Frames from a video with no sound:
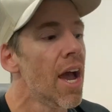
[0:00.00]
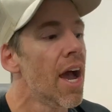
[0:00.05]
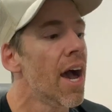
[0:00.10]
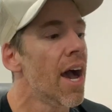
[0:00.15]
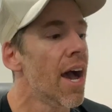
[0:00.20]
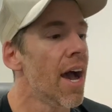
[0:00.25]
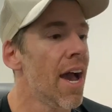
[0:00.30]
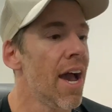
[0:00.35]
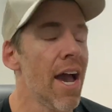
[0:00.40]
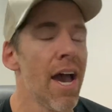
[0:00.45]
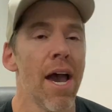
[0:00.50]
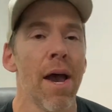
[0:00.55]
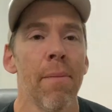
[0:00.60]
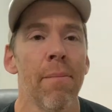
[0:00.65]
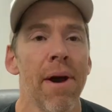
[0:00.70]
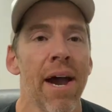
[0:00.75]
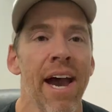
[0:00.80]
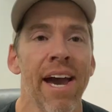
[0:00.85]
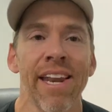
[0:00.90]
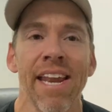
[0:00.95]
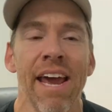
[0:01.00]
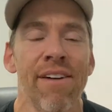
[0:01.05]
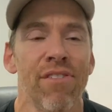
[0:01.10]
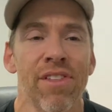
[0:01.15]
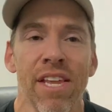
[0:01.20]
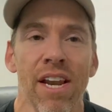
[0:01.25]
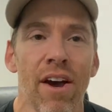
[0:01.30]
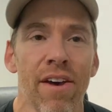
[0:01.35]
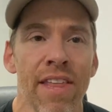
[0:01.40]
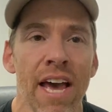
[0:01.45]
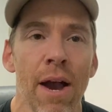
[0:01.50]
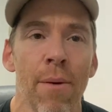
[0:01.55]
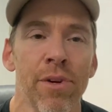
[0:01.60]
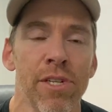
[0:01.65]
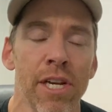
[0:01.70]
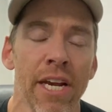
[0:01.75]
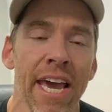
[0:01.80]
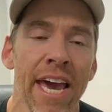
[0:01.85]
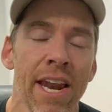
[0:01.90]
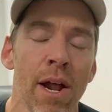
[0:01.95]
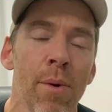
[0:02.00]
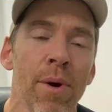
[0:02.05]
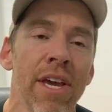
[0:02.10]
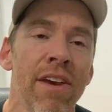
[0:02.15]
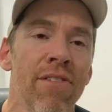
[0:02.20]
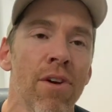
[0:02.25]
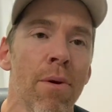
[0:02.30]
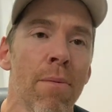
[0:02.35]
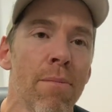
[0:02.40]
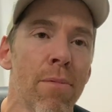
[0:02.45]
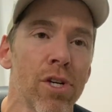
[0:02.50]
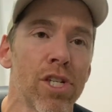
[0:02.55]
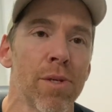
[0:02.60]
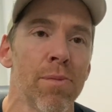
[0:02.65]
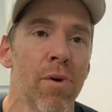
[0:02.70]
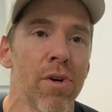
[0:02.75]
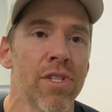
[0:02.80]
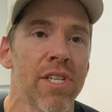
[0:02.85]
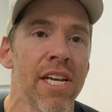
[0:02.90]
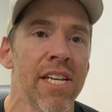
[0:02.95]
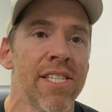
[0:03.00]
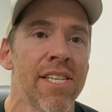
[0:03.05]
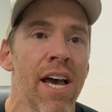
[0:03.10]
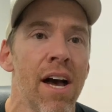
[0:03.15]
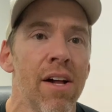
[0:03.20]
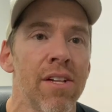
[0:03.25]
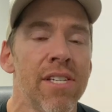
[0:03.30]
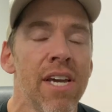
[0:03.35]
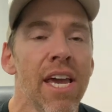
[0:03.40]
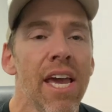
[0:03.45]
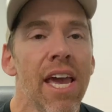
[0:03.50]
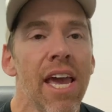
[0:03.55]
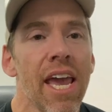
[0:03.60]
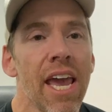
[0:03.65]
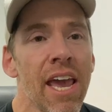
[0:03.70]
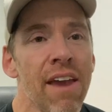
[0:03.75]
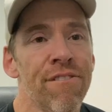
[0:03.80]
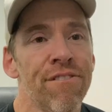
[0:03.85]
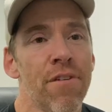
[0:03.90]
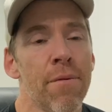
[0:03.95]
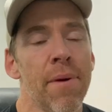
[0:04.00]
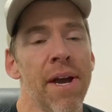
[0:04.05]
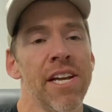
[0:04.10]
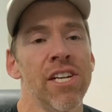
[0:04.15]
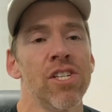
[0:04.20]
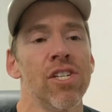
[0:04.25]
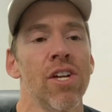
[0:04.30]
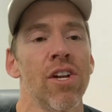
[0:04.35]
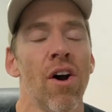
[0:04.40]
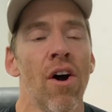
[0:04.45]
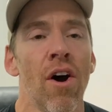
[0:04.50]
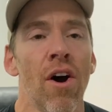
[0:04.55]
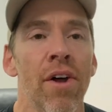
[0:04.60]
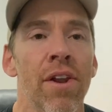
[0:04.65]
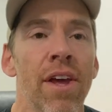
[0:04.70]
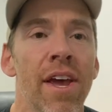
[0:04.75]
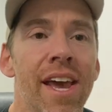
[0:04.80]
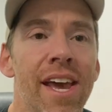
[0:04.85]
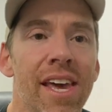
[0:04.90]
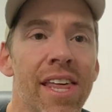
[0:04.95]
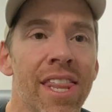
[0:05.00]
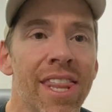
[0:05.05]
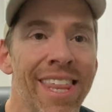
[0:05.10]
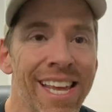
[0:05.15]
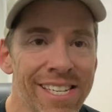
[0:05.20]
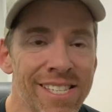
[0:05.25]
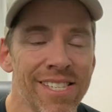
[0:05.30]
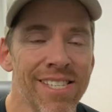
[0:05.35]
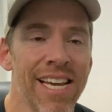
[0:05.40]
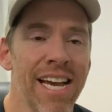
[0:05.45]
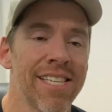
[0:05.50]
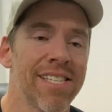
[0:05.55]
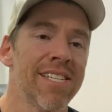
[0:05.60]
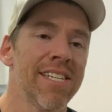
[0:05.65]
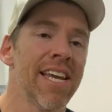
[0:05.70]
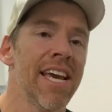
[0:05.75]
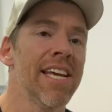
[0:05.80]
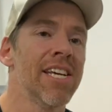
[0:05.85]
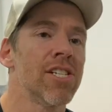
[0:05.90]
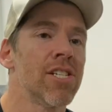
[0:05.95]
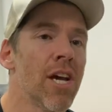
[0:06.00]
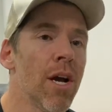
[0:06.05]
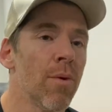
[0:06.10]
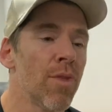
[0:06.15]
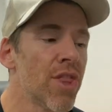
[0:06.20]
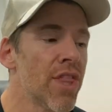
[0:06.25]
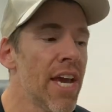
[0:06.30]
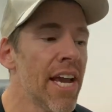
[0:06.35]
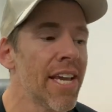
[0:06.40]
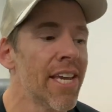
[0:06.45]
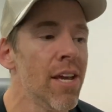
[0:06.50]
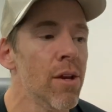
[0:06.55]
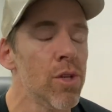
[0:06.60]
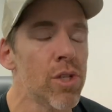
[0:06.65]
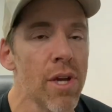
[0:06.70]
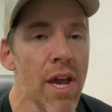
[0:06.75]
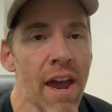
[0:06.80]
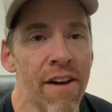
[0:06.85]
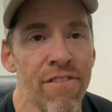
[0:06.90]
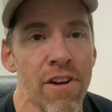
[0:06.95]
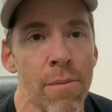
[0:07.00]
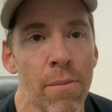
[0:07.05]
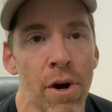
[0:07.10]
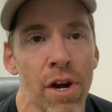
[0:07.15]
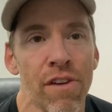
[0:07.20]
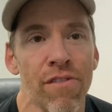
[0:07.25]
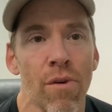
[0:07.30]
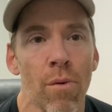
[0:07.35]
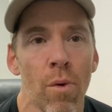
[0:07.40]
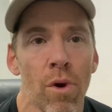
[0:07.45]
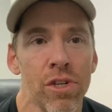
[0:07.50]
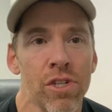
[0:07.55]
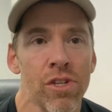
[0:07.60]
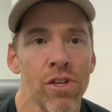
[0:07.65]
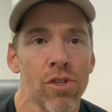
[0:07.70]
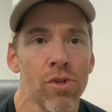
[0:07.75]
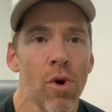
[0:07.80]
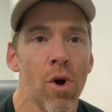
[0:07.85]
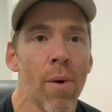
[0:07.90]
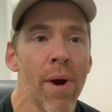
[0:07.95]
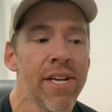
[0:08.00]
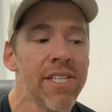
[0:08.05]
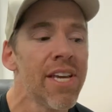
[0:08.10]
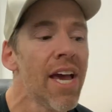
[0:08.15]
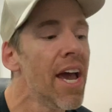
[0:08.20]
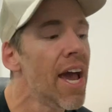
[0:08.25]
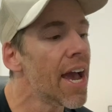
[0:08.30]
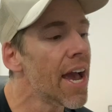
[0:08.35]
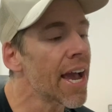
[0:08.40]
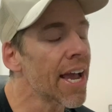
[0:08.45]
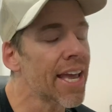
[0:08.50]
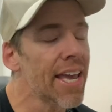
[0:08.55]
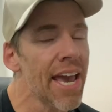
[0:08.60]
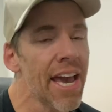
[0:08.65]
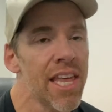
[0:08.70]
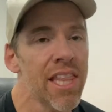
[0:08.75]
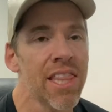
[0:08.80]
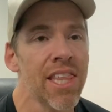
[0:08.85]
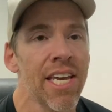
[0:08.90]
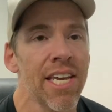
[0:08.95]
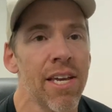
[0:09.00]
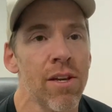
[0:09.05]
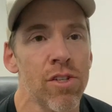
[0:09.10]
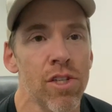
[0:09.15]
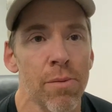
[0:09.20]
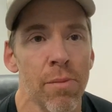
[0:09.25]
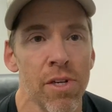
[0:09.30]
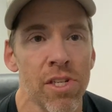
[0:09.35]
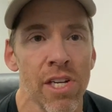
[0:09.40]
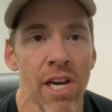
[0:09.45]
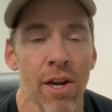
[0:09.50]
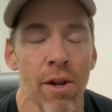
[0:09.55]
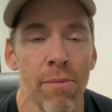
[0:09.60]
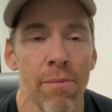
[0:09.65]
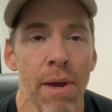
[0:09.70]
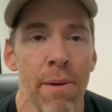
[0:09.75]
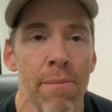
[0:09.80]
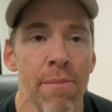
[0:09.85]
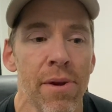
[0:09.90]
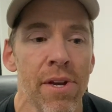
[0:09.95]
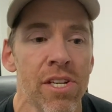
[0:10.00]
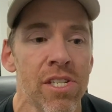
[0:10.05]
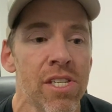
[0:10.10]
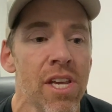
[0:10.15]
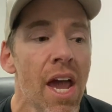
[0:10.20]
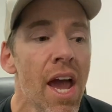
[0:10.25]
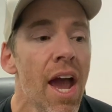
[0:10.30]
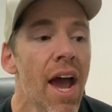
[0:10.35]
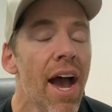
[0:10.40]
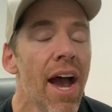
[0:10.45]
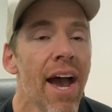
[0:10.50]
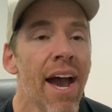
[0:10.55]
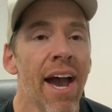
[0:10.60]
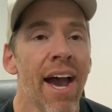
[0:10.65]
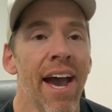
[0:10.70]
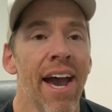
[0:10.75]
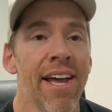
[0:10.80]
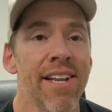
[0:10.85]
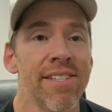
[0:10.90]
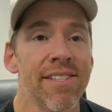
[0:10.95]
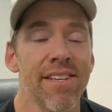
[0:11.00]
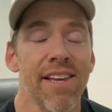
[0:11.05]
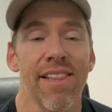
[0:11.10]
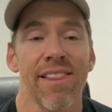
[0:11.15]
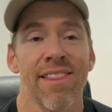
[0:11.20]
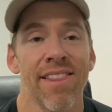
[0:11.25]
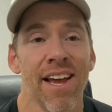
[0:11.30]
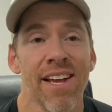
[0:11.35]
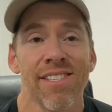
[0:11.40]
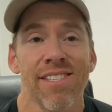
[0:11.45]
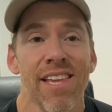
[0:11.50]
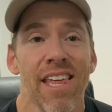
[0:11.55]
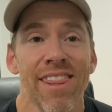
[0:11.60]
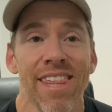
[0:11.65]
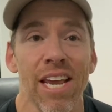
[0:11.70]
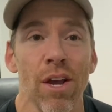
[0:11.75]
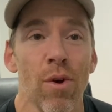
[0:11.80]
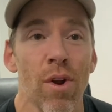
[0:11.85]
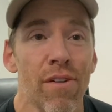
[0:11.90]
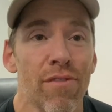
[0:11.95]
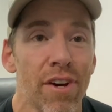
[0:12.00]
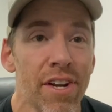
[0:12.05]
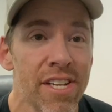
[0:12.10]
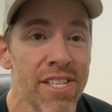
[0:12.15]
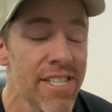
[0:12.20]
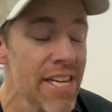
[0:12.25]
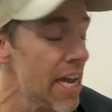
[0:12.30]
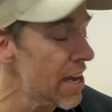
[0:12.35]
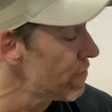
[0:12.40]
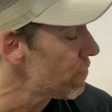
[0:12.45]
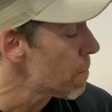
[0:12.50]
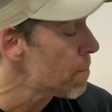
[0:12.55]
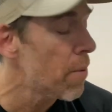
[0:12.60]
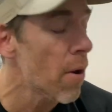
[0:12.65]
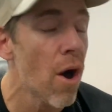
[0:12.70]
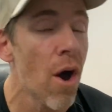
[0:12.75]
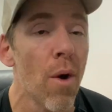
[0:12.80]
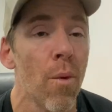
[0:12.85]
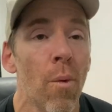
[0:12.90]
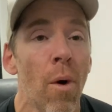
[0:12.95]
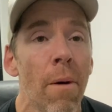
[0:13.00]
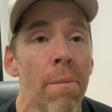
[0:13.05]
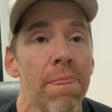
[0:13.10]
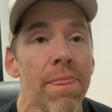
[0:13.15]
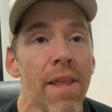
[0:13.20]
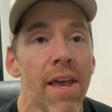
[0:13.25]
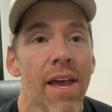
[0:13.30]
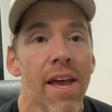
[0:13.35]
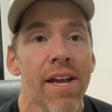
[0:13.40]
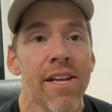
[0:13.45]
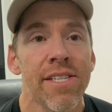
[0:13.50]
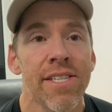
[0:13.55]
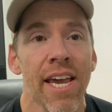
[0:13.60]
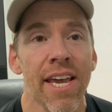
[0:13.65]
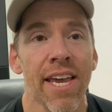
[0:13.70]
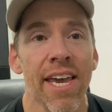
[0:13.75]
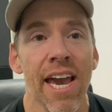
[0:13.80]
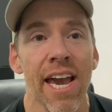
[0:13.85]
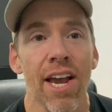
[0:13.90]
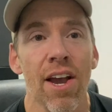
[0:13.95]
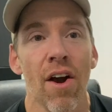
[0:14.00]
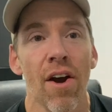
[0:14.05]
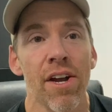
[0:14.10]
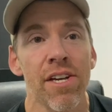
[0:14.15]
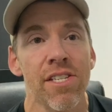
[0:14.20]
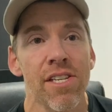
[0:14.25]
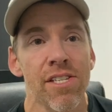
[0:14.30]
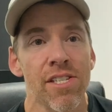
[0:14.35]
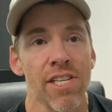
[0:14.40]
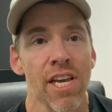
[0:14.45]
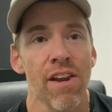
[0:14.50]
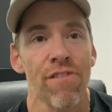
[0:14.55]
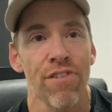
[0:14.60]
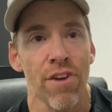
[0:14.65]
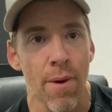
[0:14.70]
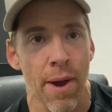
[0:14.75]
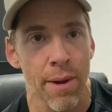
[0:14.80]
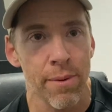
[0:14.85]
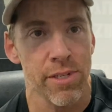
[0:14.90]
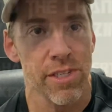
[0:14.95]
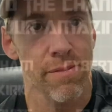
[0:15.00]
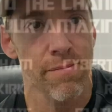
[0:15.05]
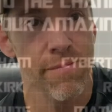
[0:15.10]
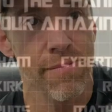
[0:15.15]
um, and everything like that, which again, I will give you much more detailed information on this Saturday. So thank you to everybody for watching as always. Again, thank you to my channel members. And that's, I think, all I've got to say for part one. Take care, guys. See you in a few hours.